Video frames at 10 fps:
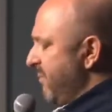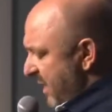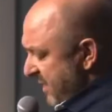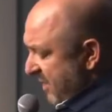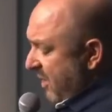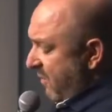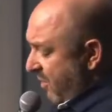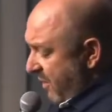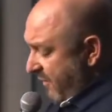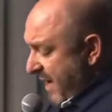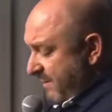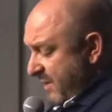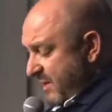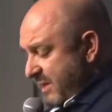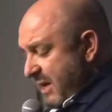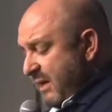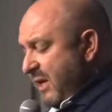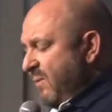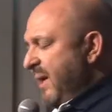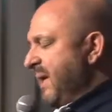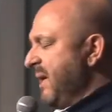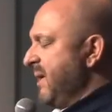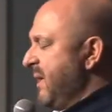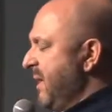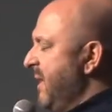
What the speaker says: and blessing over our families this holiday weekend.